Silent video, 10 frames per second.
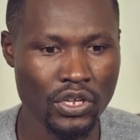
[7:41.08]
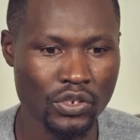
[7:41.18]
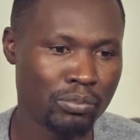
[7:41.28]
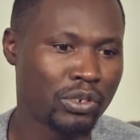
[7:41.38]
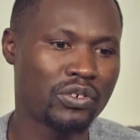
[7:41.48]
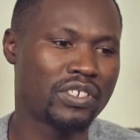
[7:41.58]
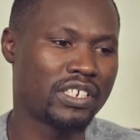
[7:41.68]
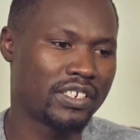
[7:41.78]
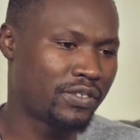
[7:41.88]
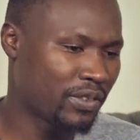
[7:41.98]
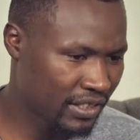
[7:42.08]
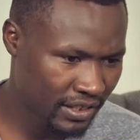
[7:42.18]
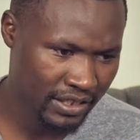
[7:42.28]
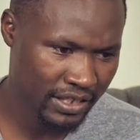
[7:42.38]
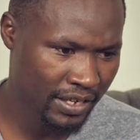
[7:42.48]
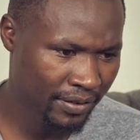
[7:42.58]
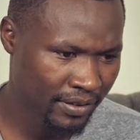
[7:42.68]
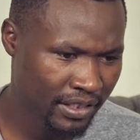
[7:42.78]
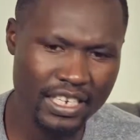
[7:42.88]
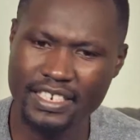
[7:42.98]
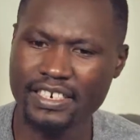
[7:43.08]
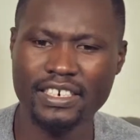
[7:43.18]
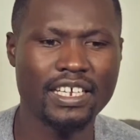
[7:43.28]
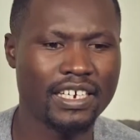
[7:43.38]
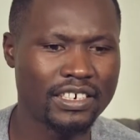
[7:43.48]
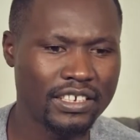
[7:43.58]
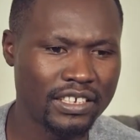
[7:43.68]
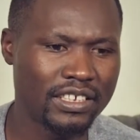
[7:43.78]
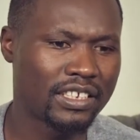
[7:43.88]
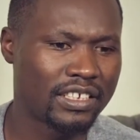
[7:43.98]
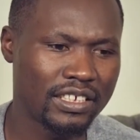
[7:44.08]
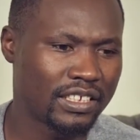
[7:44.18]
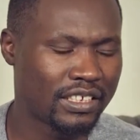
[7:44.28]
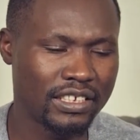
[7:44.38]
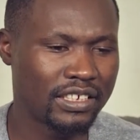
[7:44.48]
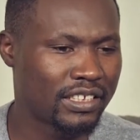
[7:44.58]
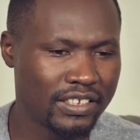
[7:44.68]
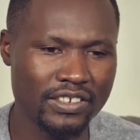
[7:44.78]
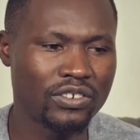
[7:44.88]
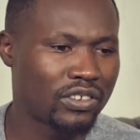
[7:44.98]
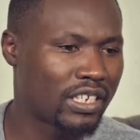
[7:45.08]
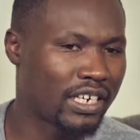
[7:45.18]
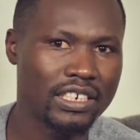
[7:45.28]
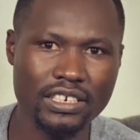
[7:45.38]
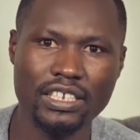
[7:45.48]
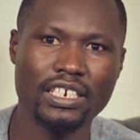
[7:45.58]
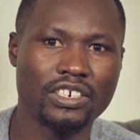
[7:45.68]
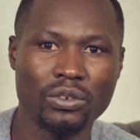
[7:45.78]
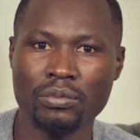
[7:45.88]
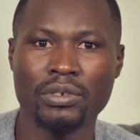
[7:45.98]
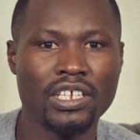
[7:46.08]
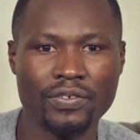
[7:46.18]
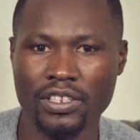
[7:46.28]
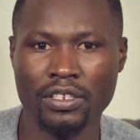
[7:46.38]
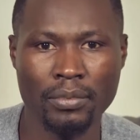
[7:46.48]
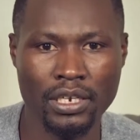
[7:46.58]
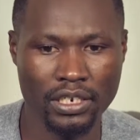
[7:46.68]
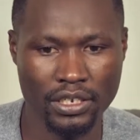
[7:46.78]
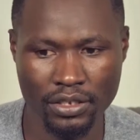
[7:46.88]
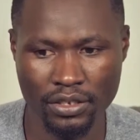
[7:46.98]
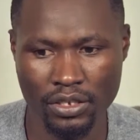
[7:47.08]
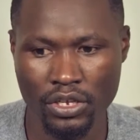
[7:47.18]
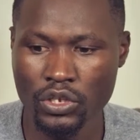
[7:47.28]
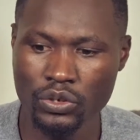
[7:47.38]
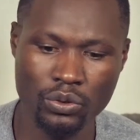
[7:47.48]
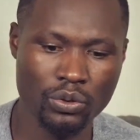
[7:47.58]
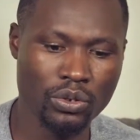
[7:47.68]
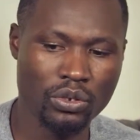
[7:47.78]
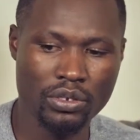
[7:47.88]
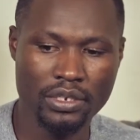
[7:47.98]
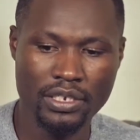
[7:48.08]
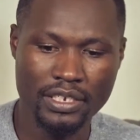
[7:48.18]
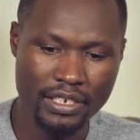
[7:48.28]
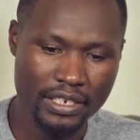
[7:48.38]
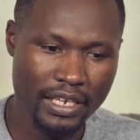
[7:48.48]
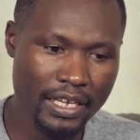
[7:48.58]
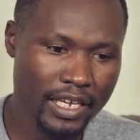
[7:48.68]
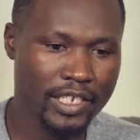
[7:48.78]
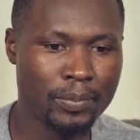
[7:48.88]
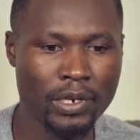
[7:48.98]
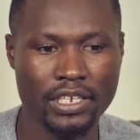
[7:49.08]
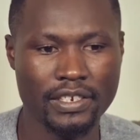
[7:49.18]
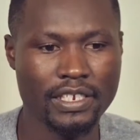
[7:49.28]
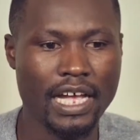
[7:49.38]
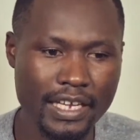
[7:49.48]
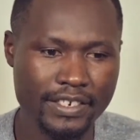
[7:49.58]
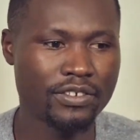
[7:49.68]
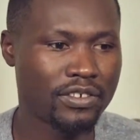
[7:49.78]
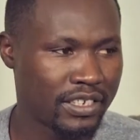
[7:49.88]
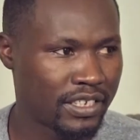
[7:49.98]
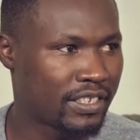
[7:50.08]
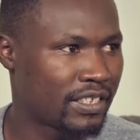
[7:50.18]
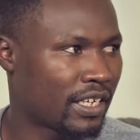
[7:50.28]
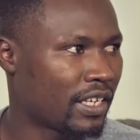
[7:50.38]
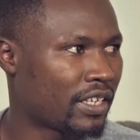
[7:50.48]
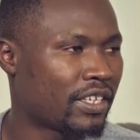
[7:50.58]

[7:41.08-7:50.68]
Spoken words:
So because she's your sister, it doesn't guarantee, she's not guaranteed that she will be given the money. So he explains, ask your sister